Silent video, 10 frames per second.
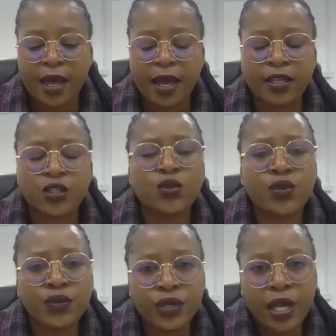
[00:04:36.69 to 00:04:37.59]
uh,
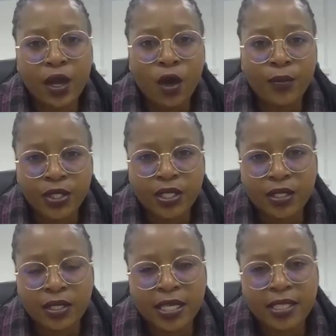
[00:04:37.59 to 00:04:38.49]
screen reader
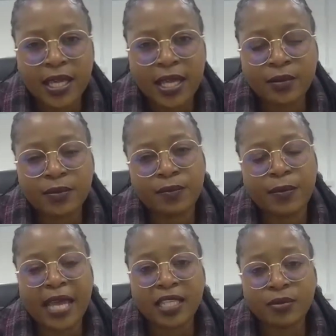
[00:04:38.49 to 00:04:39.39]
options such that
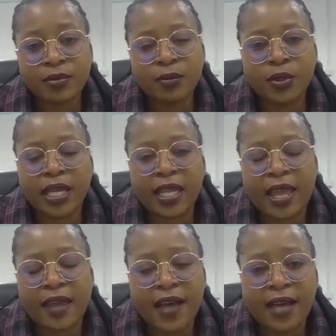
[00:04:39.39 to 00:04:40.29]
blind people can
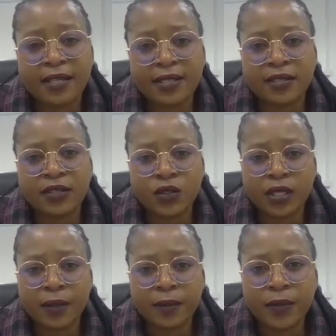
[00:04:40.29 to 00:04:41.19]
have access
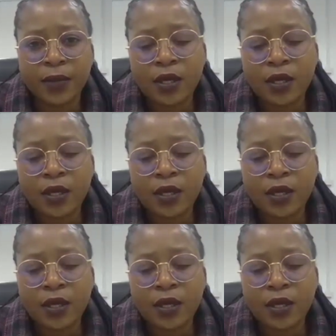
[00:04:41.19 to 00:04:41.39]
to them.